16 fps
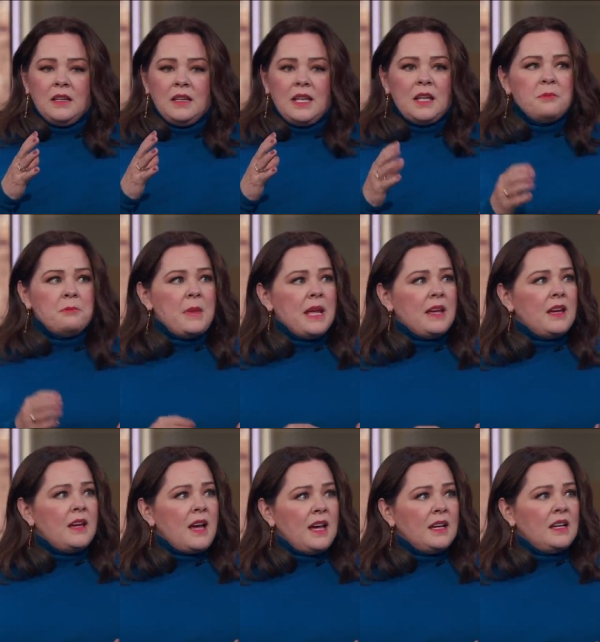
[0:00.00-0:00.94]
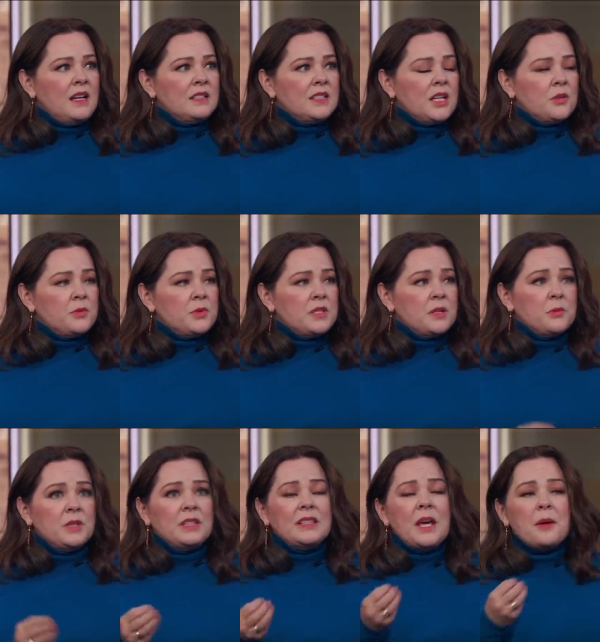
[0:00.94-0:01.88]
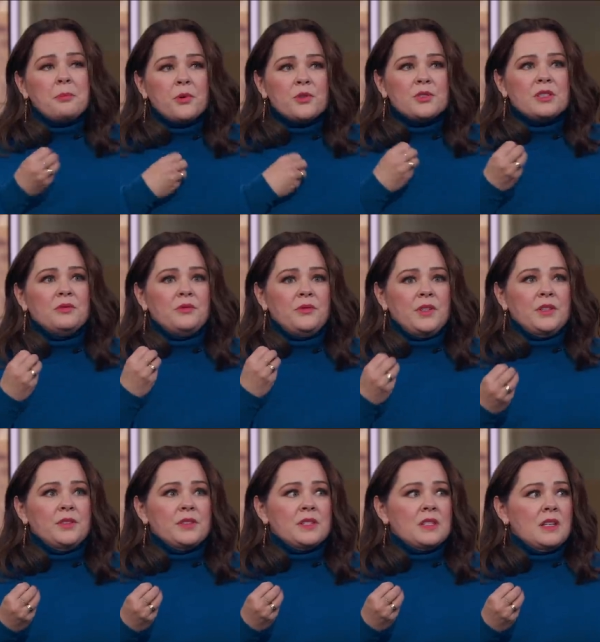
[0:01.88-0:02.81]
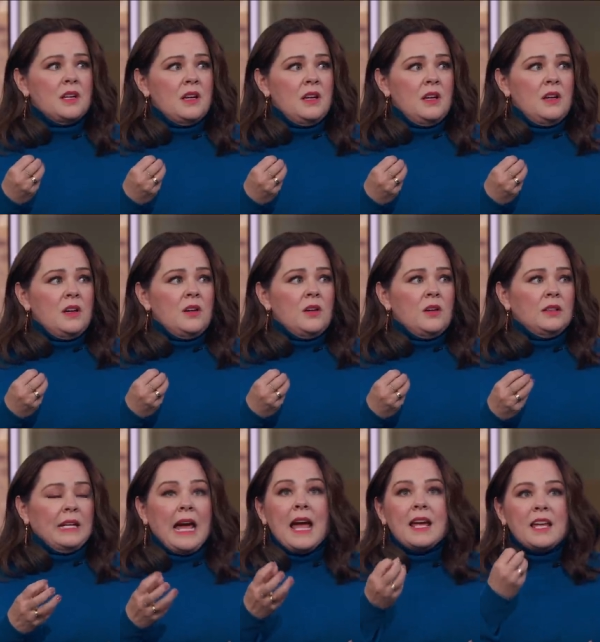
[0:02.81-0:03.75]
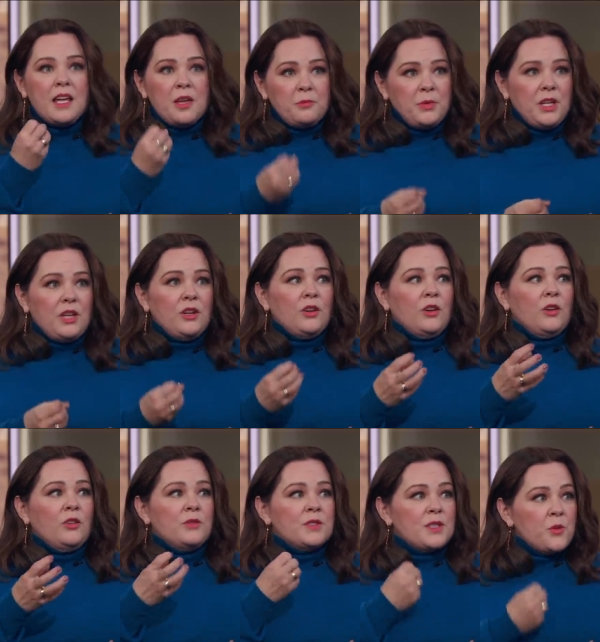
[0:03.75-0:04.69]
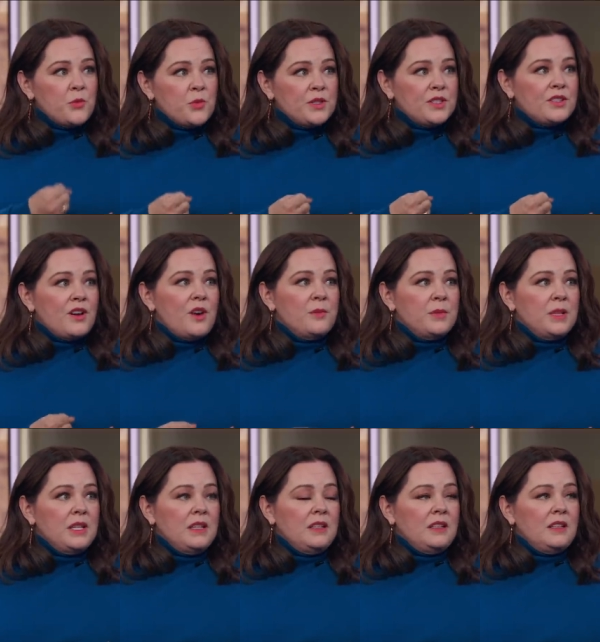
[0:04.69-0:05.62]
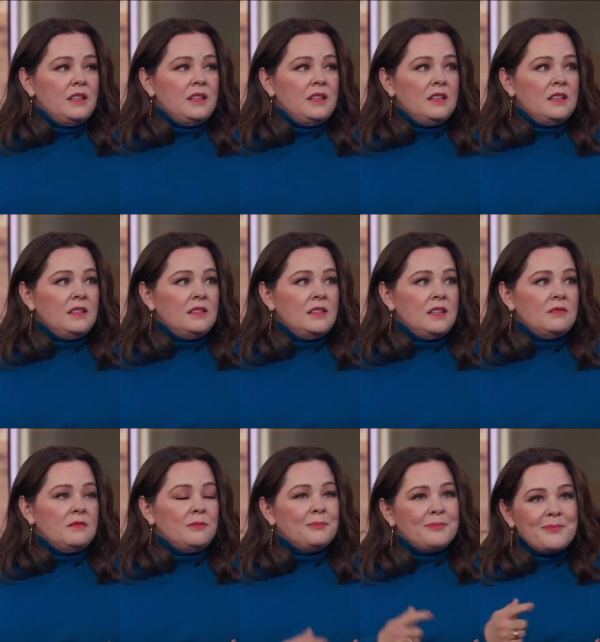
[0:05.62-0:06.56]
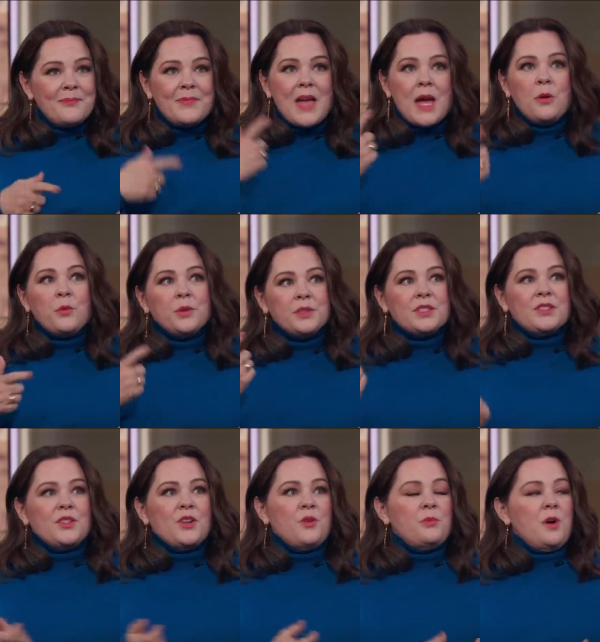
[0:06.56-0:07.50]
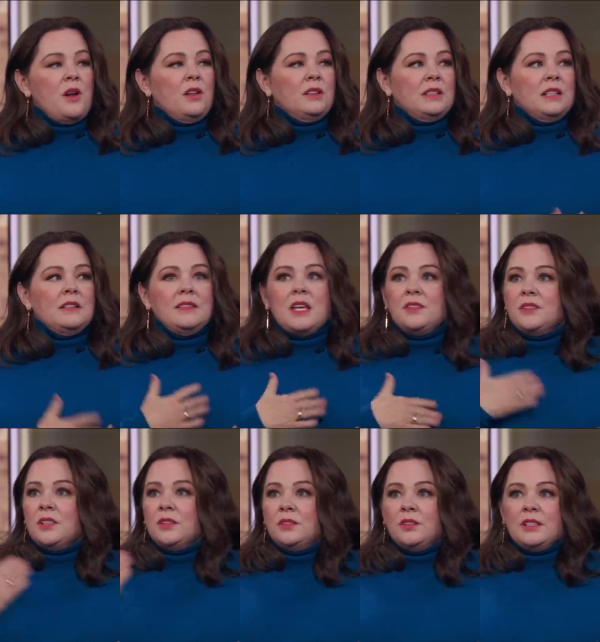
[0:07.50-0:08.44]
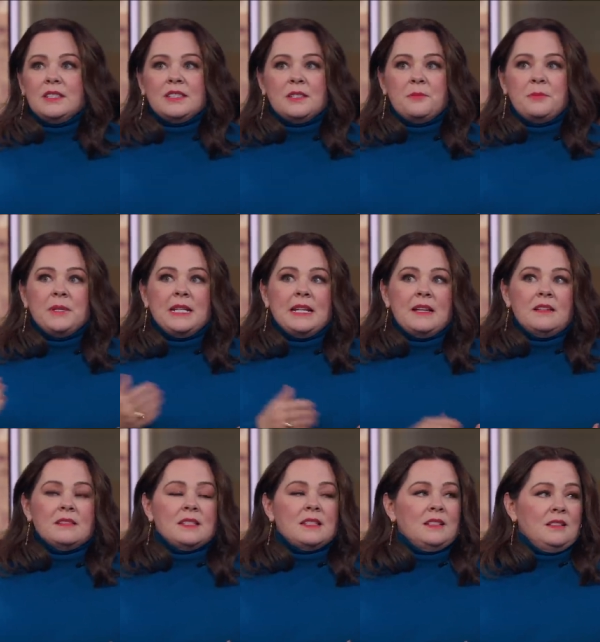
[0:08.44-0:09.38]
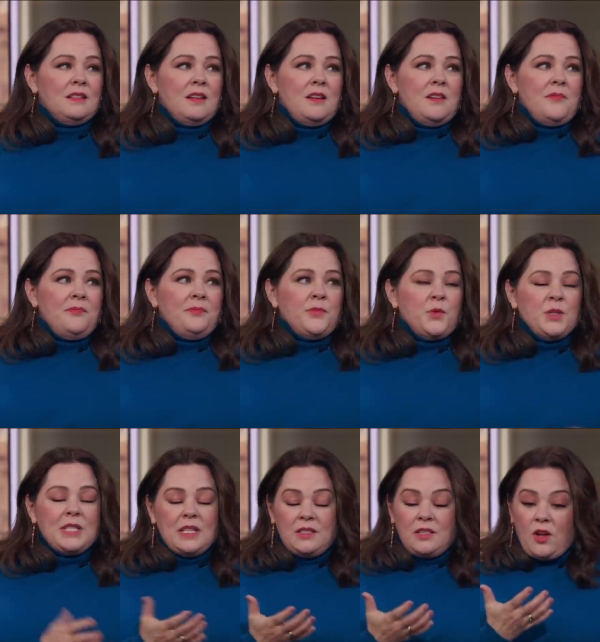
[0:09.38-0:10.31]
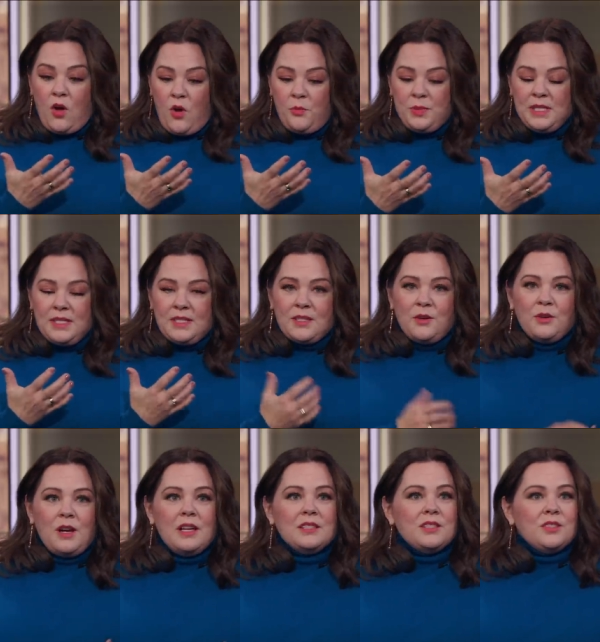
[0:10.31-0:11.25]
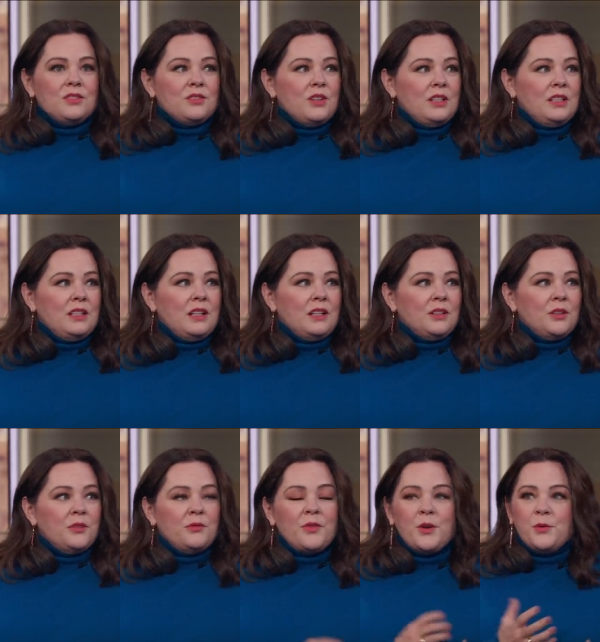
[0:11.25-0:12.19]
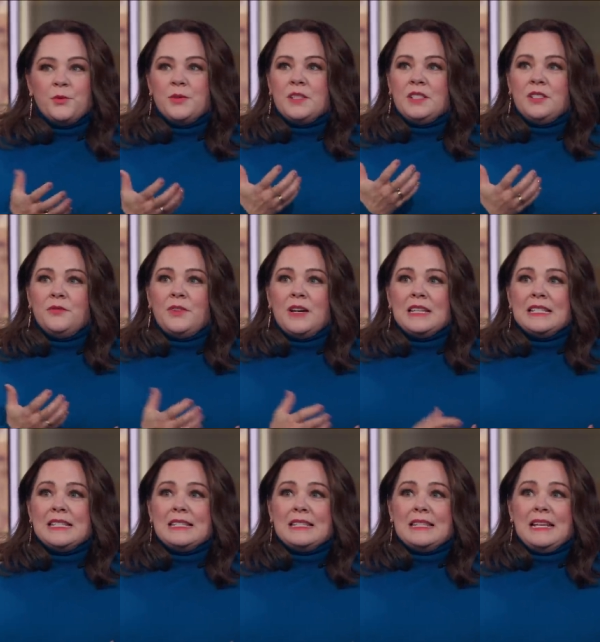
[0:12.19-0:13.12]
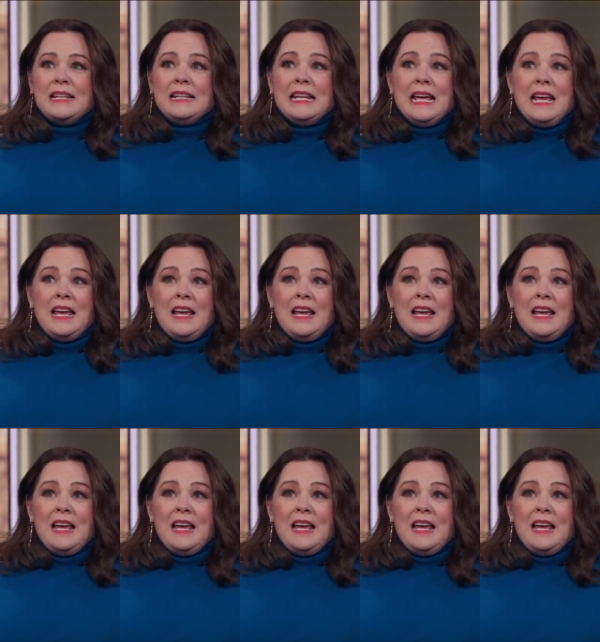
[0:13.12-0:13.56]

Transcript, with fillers: can make eye contact with someone right. and that person feels like, I am here, someone saw me, that will snowball, and then they'll look at somebody else. and we tend to all be so concentrated on our phones and devices that